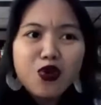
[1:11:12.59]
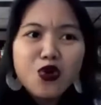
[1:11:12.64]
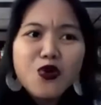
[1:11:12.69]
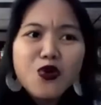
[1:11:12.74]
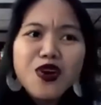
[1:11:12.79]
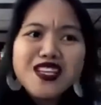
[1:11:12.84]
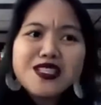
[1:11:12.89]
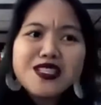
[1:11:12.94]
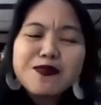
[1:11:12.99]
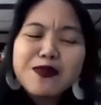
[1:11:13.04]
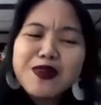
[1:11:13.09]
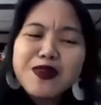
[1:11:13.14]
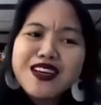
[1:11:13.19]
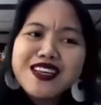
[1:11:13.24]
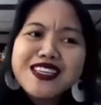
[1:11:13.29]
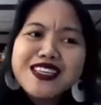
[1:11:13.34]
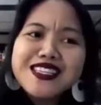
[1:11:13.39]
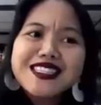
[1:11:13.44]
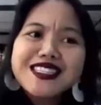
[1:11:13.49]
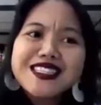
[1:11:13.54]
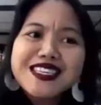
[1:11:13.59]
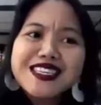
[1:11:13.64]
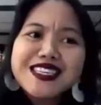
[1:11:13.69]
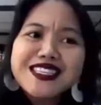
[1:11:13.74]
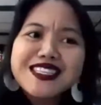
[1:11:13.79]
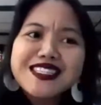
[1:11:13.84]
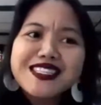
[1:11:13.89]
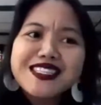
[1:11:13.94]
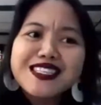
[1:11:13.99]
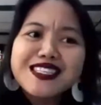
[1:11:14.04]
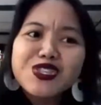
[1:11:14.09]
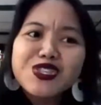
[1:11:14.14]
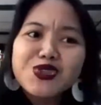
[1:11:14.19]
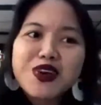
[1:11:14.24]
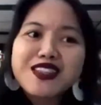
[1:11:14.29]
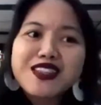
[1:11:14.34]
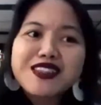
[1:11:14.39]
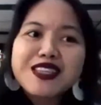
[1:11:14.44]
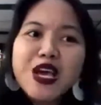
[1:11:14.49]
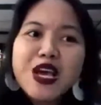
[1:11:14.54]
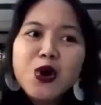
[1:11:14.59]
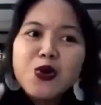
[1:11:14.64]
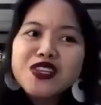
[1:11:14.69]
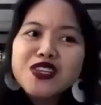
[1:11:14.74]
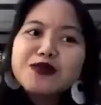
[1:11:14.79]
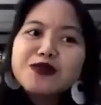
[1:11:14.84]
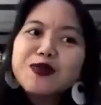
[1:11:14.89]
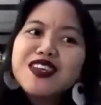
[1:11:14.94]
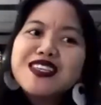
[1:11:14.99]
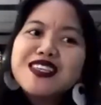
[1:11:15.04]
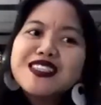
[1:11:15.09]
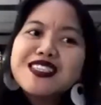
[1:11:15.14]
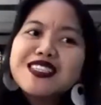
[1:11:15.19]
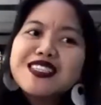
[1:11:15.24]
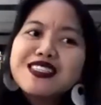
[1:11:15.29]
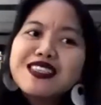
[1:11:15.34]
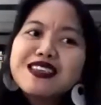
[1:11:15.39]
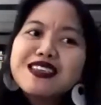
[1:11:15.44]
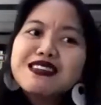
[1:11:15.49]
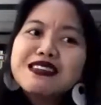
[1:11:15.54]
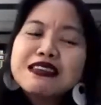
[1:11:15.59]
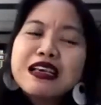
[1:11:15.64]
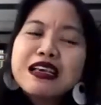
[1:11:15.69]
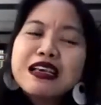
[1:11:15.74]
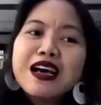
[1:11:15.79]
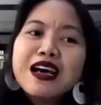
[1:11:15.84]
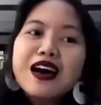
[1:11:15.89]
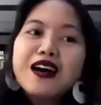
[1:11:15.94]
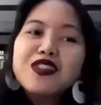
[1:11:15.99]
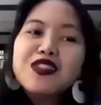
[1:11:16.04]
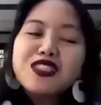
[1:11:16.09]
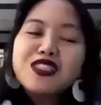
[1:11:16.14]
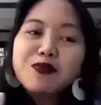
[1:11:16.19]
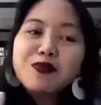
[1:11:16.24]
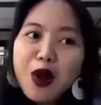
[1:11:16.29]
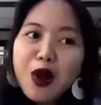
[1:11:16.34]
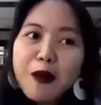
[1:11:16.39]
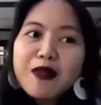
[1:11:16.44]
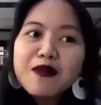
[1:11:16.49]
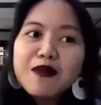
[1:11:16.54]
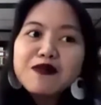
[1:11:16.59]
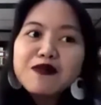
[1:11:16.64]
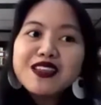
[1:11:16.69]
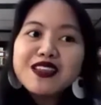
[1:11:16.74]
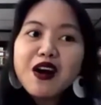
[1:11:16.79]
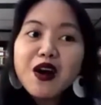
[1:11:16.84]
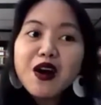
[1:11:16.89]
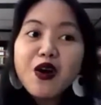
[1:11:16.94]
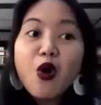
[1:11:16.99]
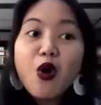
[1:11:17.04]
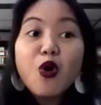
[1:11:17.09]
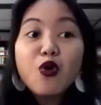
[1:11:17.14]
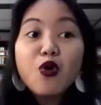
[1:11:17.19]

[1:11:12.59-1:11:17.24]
who experiences these threats who experiences this, uh, these problems are